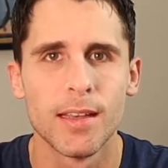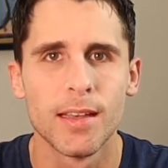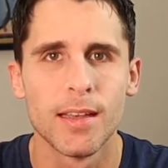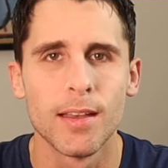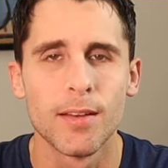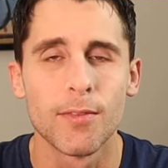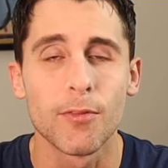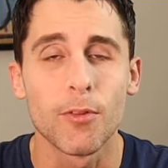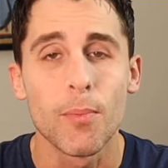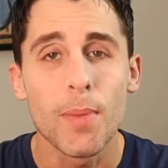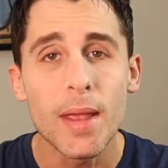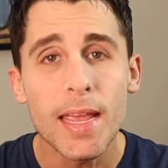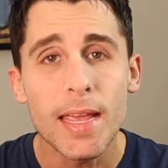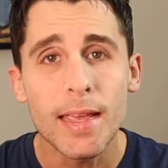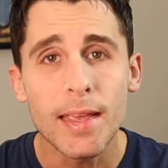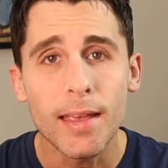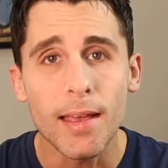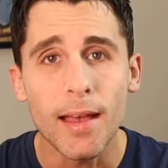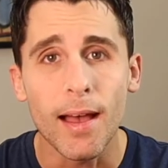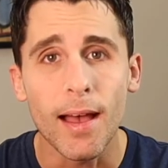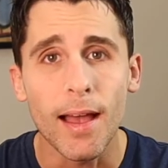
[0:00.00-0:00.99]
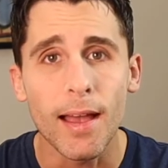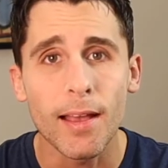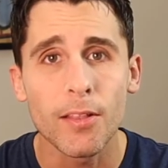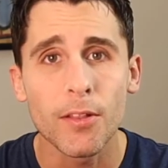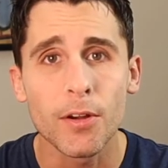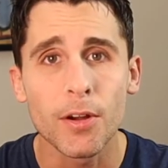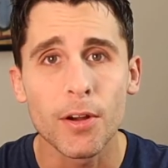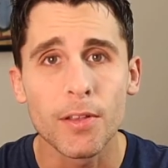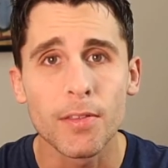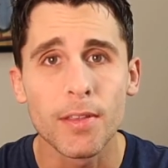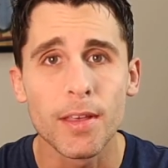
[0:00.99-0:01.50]
For me, I
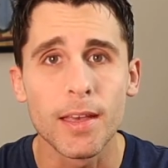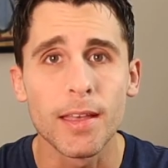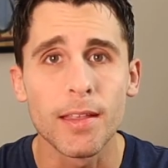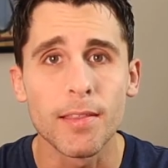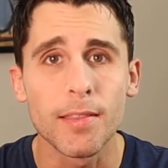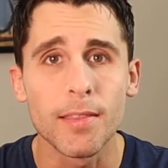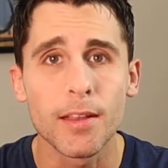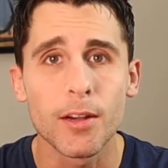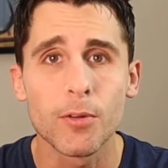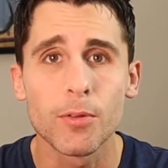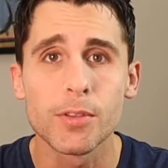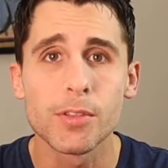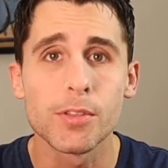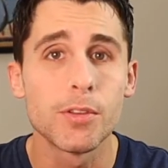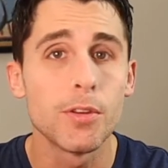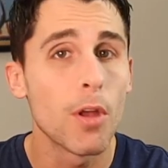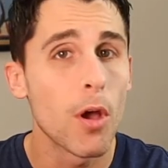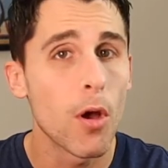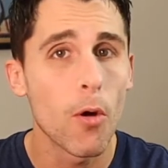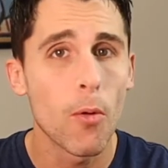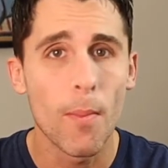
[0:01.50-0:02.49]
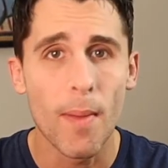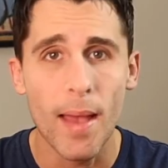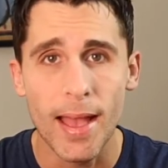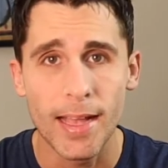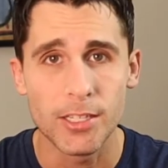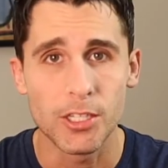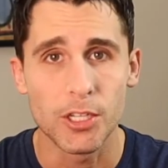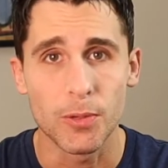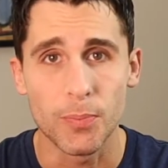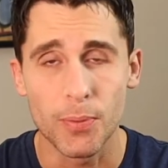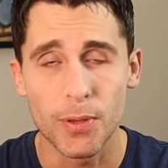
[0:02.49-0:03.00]
learned that there was no
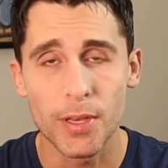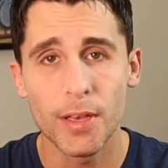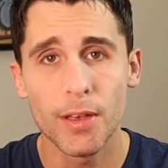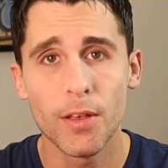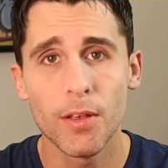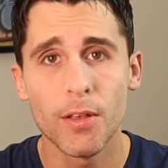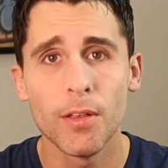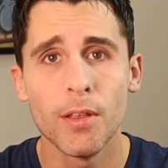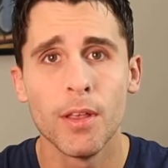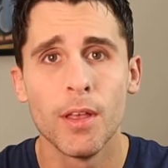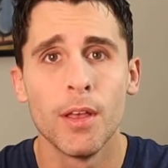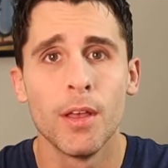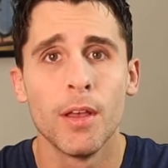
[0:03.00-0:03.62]
magic pill,